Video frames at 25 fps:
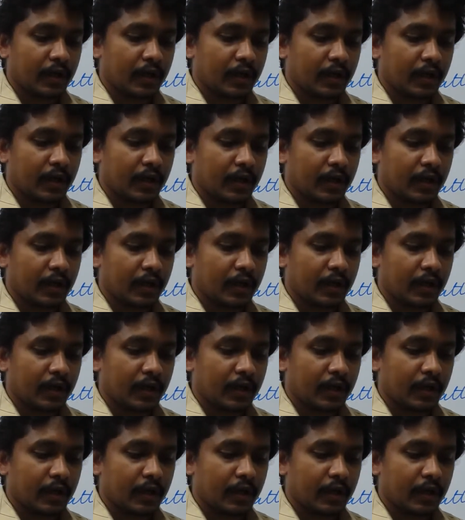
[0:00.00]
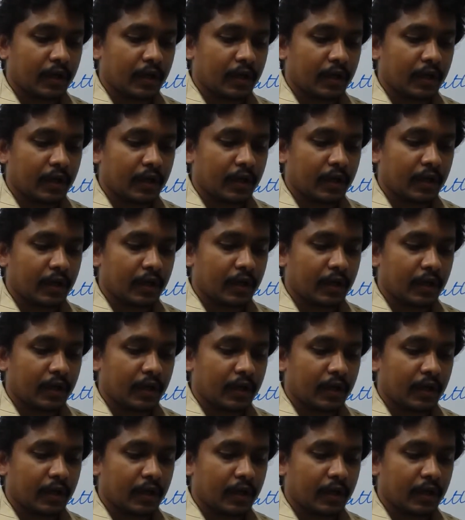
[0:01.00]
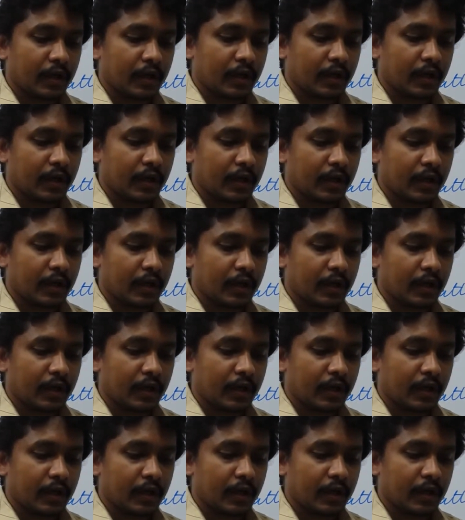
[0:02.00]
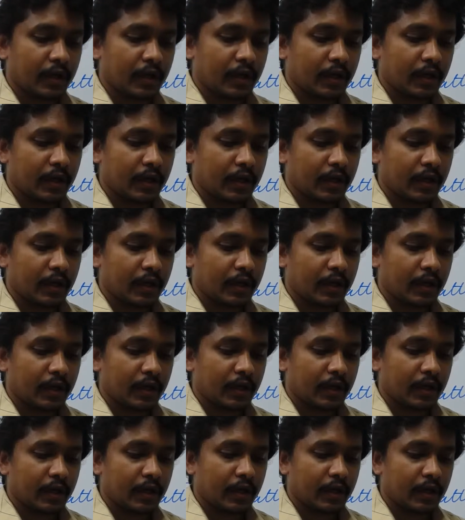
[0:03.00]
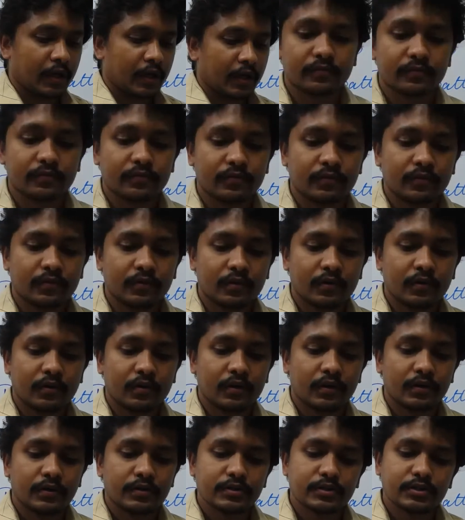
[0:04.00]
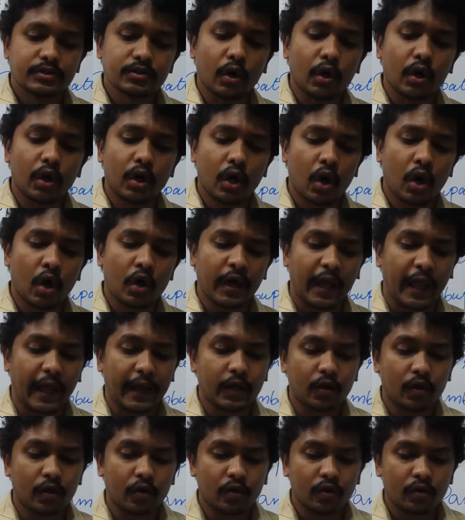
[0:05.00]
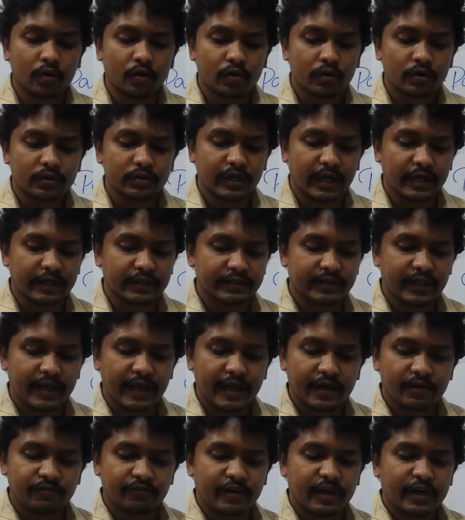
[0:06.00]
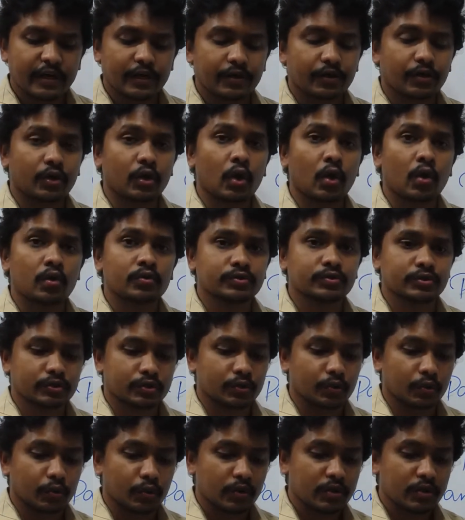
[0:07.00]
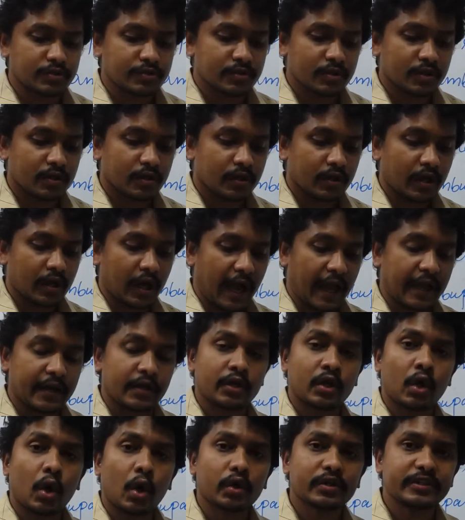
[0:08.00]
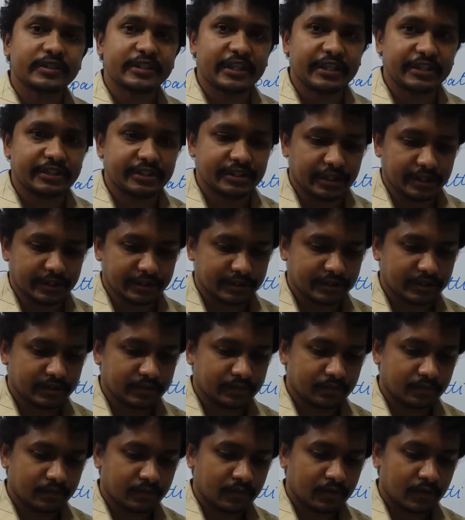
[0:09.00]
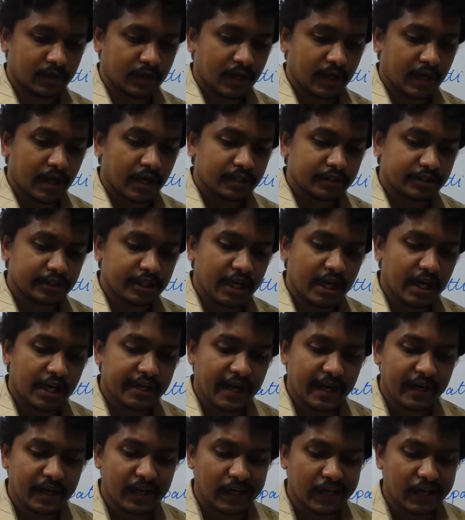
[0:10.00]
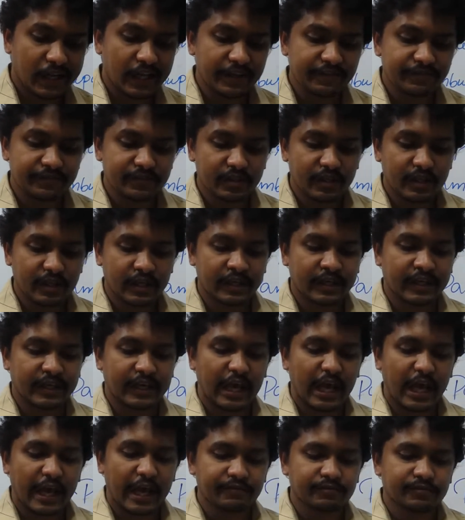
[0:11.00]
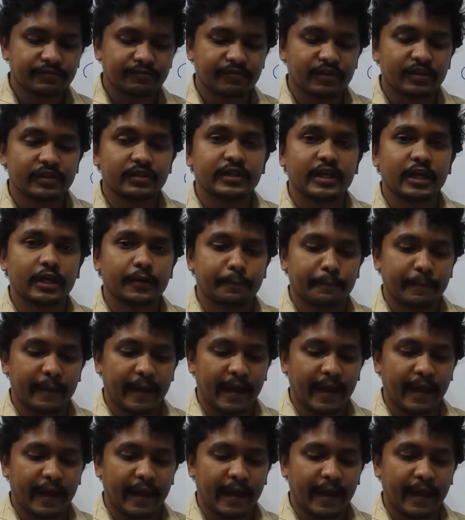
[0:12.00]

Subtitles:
It happened long time ago. He began. So long ago that there were no schools and no teachers. Children lived in caves with their